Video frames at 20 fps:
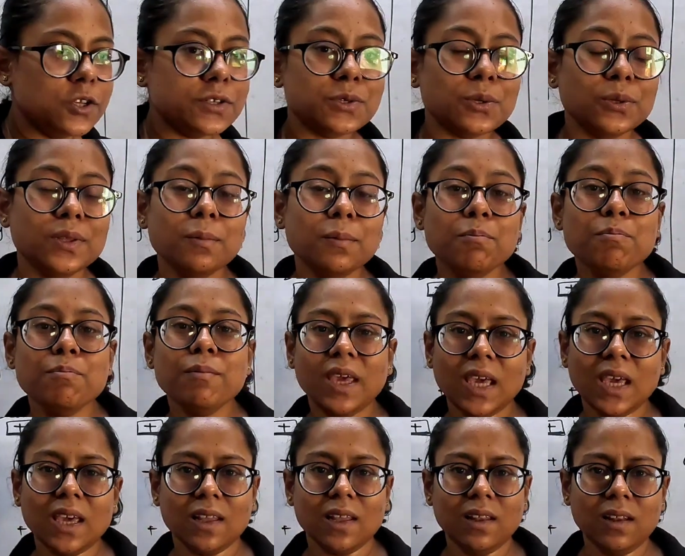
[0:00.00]
so the
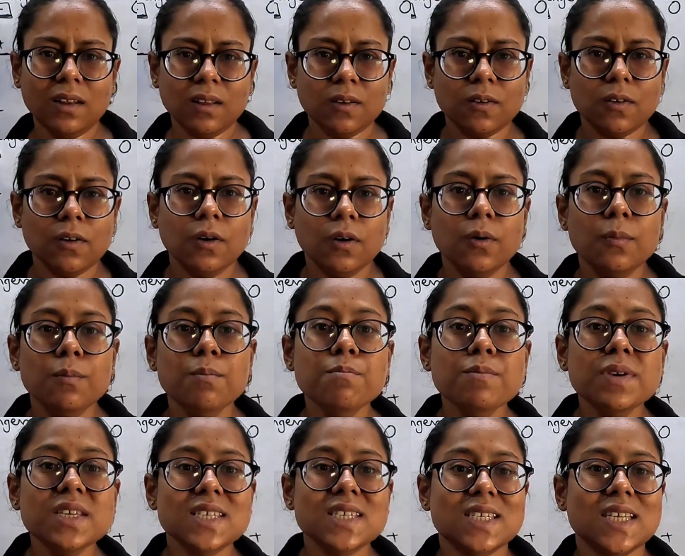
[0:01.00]
male
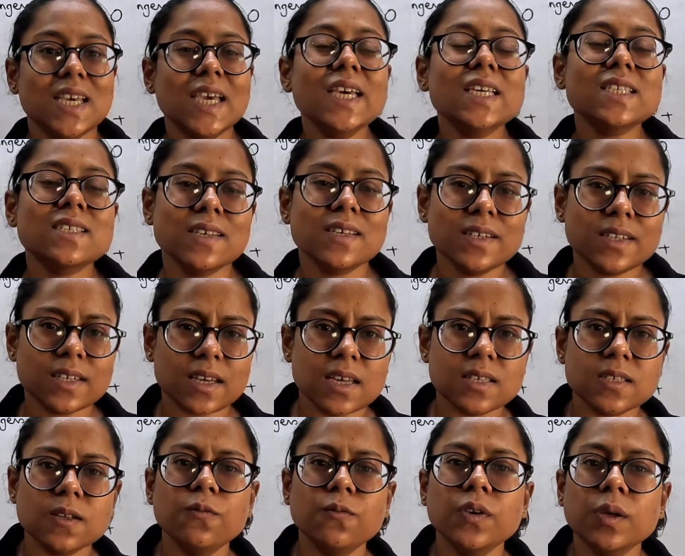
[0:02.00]
mistakes it
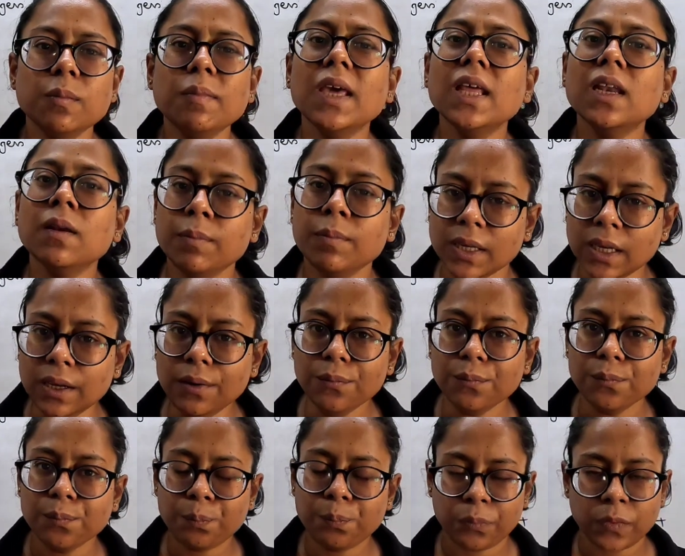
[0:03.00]
as a female bee,
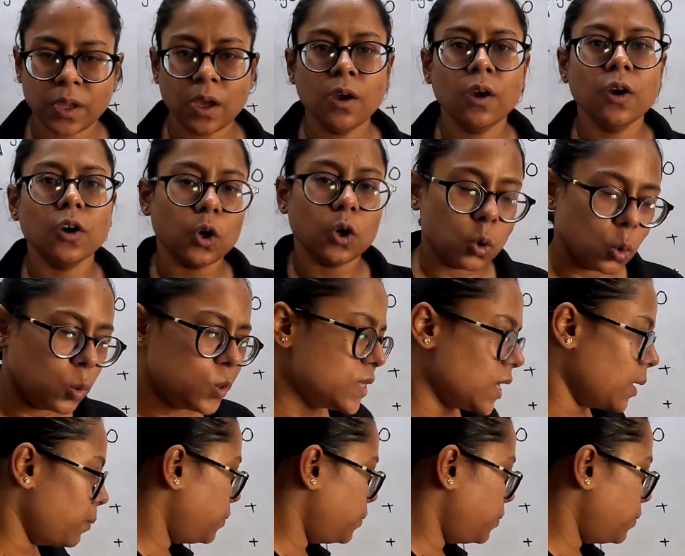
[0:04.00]
goes